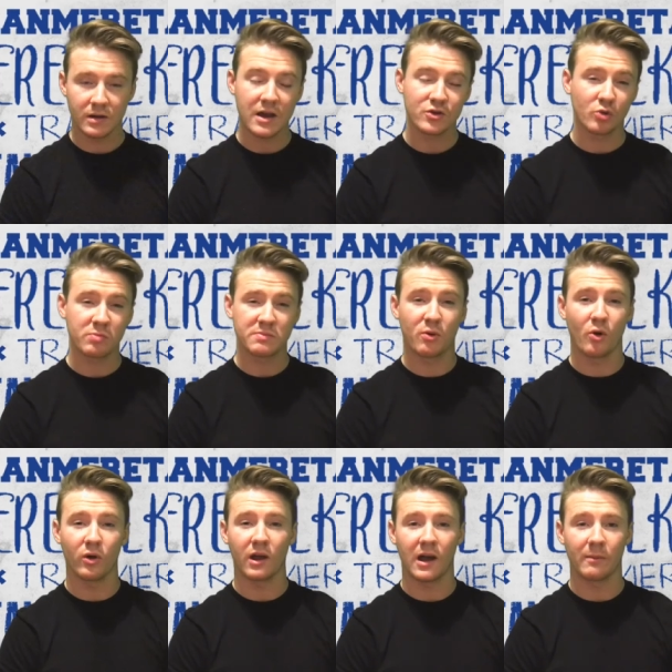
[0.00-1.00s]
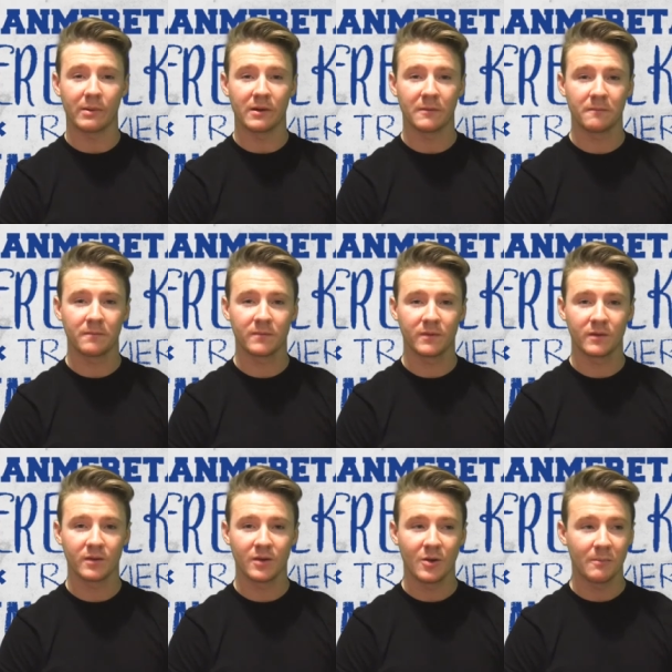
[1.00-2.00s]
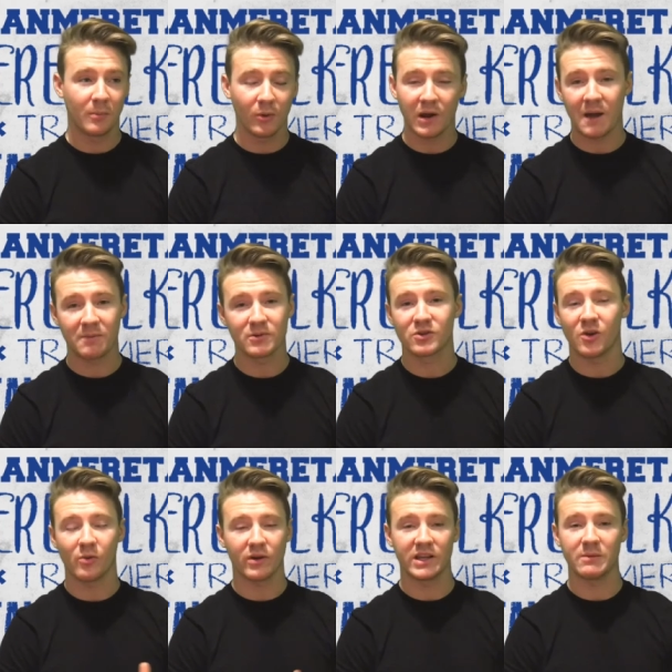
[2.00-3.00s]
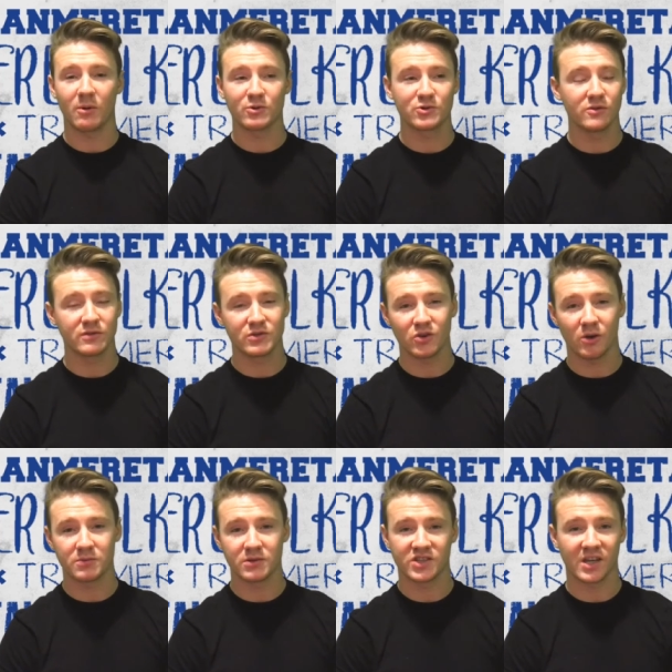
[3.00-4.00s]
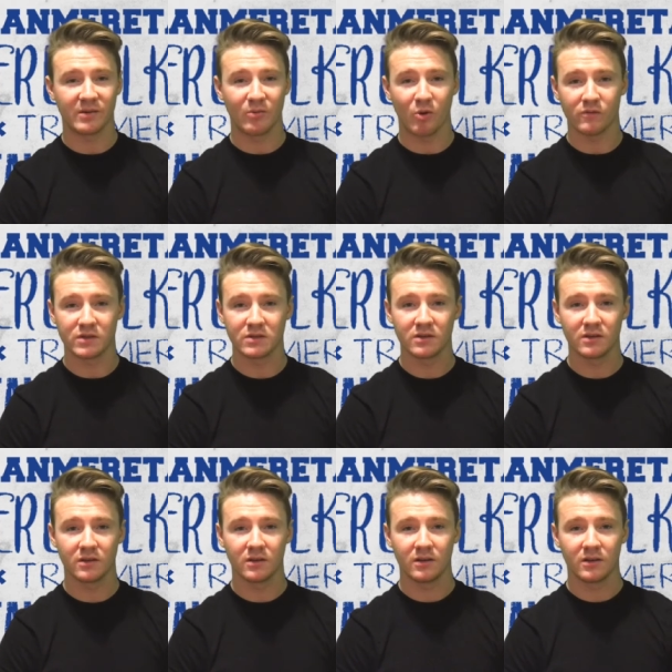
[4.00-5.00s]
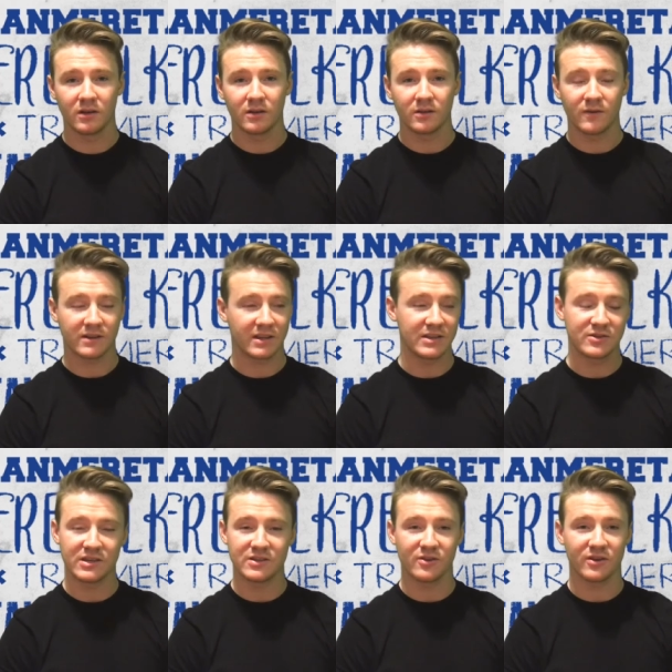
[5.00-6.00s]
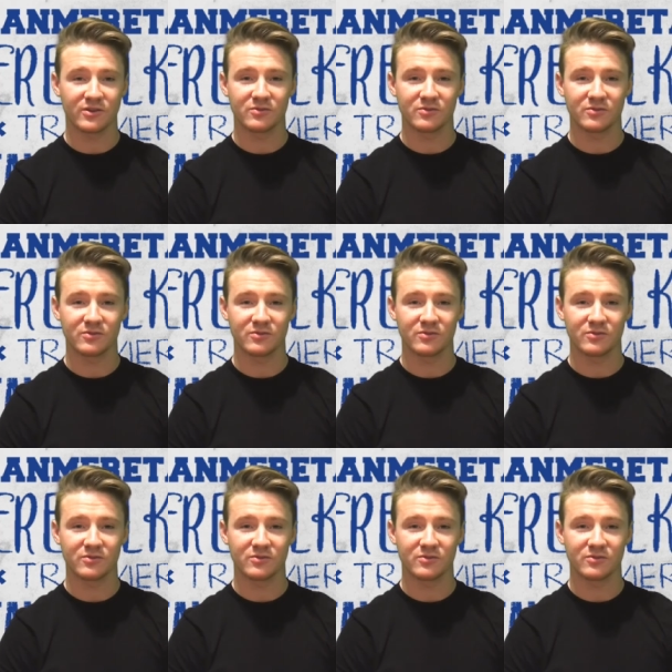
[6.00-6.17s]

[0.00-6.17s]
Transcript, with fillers: Next up is Paul Harper. Paul Harper's got one of the most toughest jobs at Tranmere Rovers fact that he's, he's got to